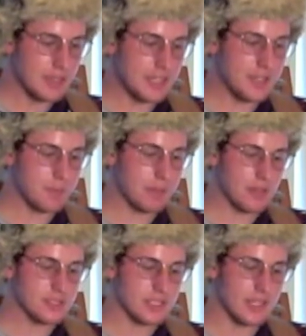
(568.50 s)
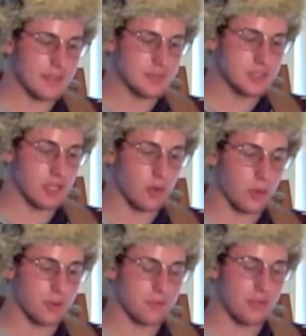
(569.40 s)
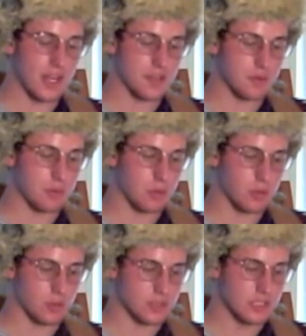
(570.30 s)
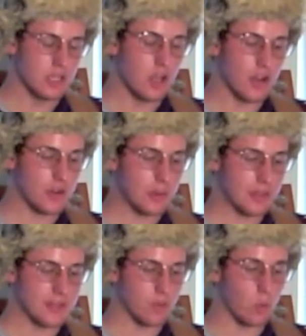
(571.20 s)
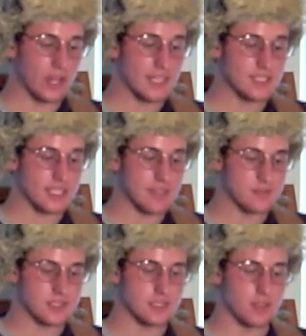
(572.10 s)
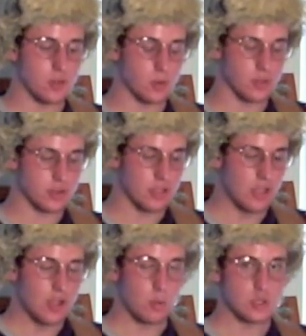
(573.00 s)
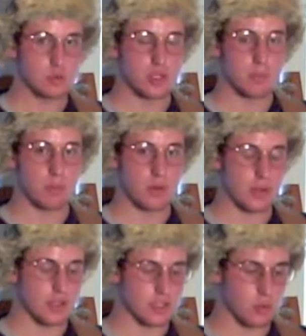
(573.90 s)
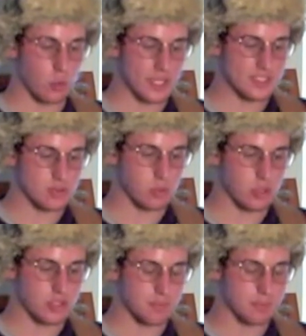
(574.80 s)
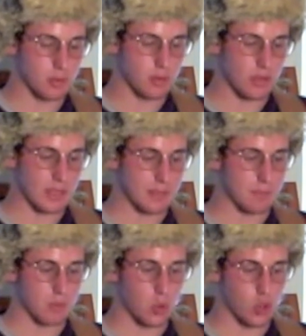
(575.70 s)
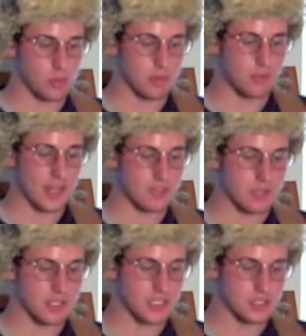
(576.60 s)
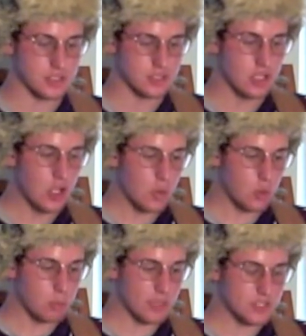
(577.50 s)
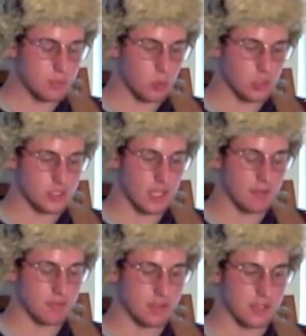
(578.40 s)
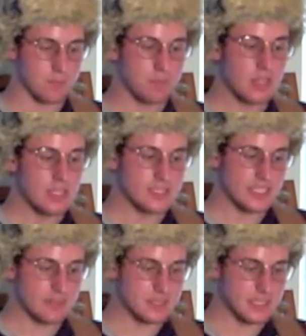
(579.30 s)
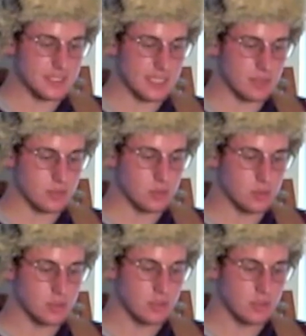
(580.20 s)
He compared slaves to northern factory workers, arguing that wage slaves in the North, which were the whites that worked in horrible factory conditions, were much worse off than slaves in the South